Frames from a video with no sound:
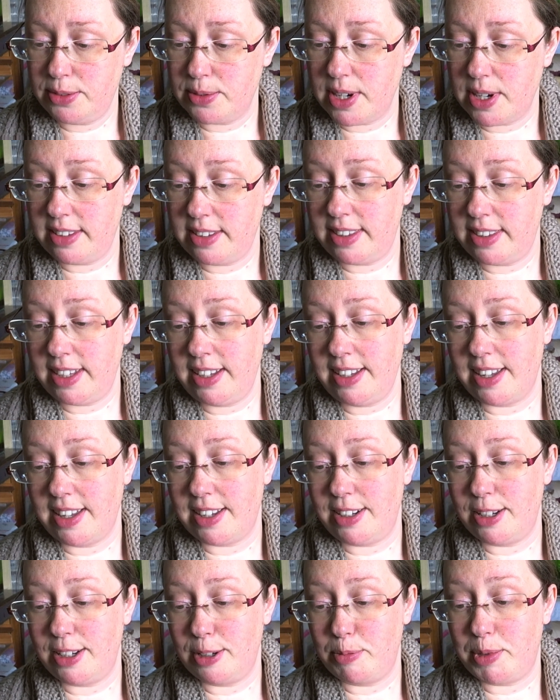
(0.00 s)
rising and
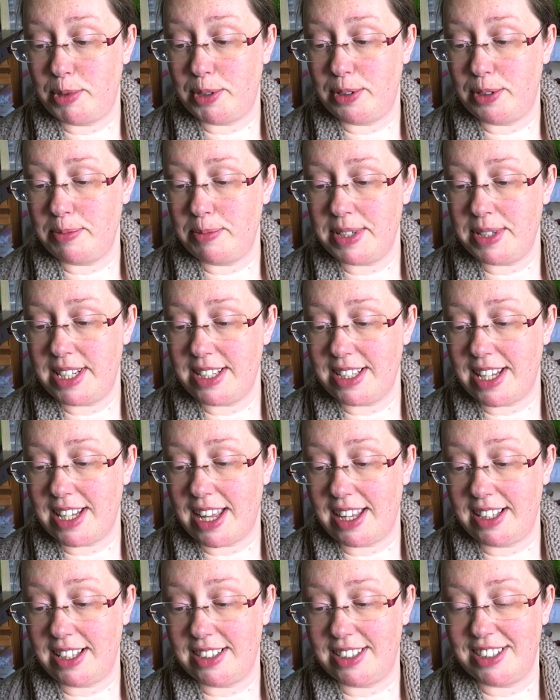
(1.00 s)
your barometer is
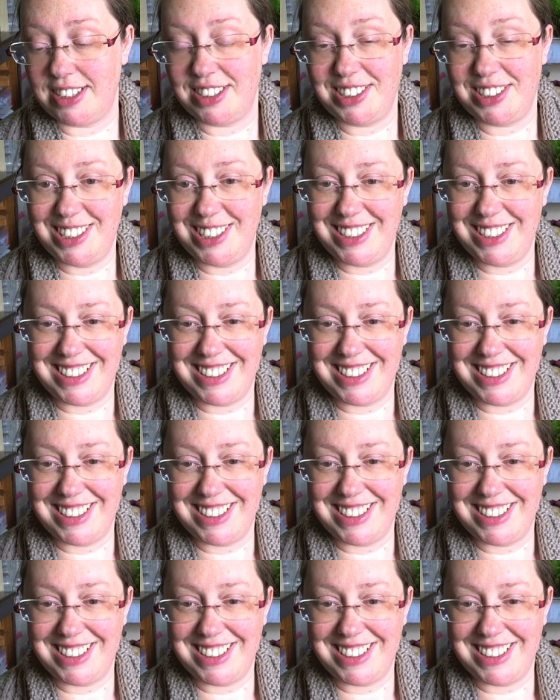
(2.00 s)
getting low.